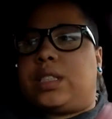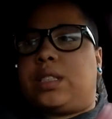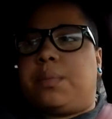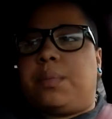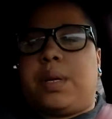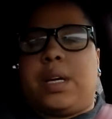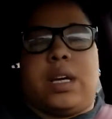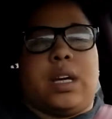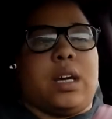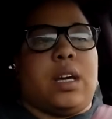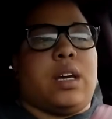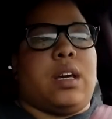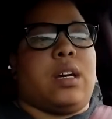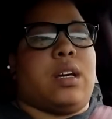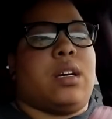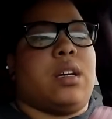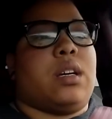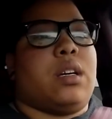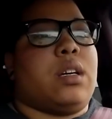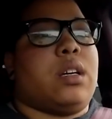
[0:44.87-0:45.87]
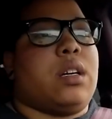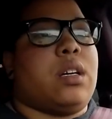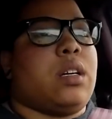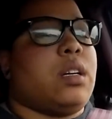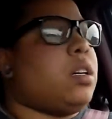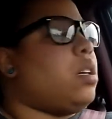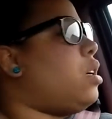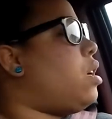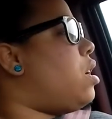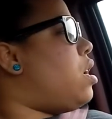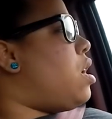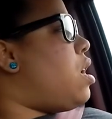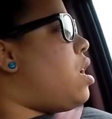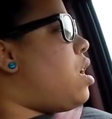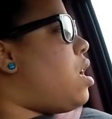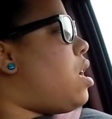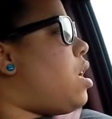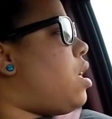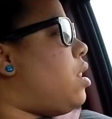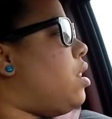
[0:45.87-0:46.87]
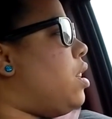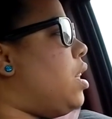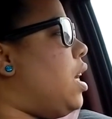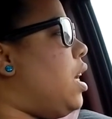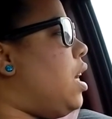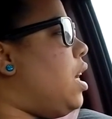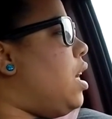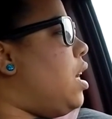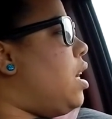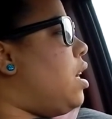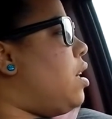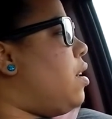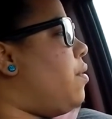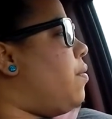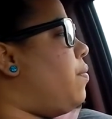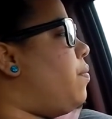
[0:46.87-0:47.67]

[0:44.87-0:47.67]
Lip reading: to be the